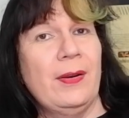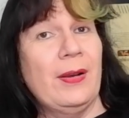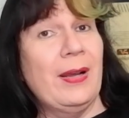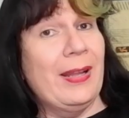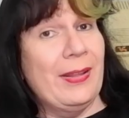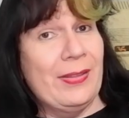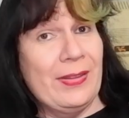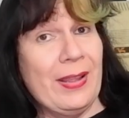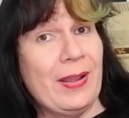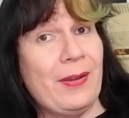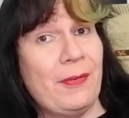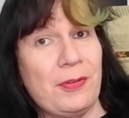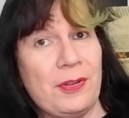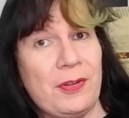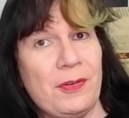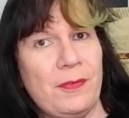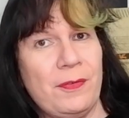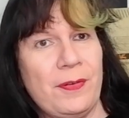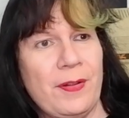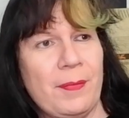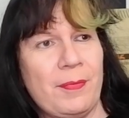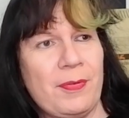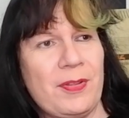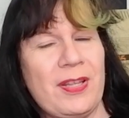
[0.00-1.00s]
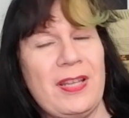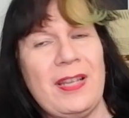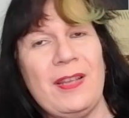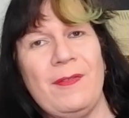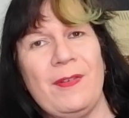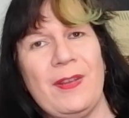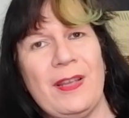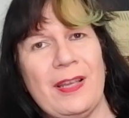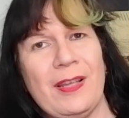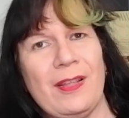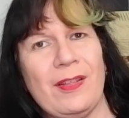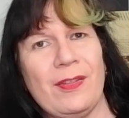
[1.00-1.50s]
And our new Philips
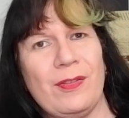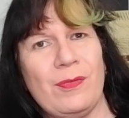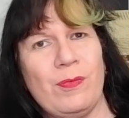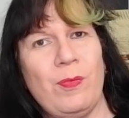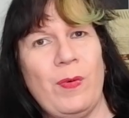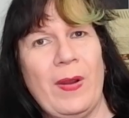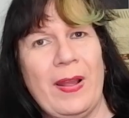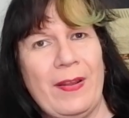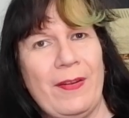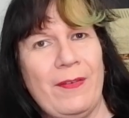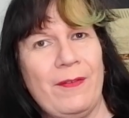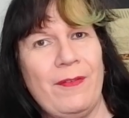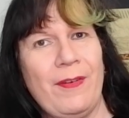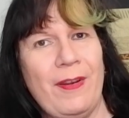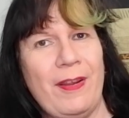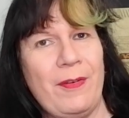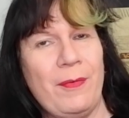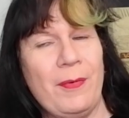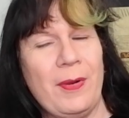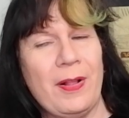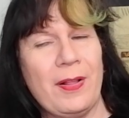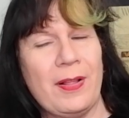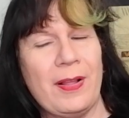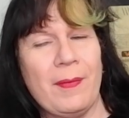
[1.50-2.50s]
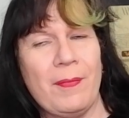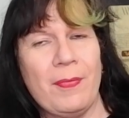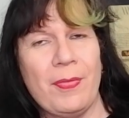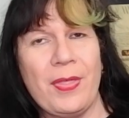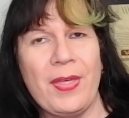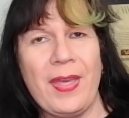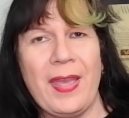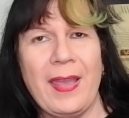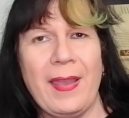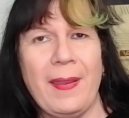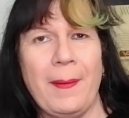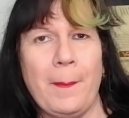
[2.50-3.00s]
TV is very welcome
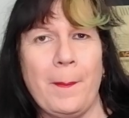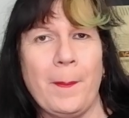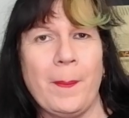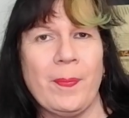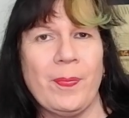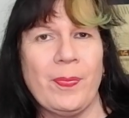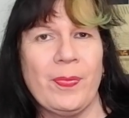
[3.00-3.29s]
there.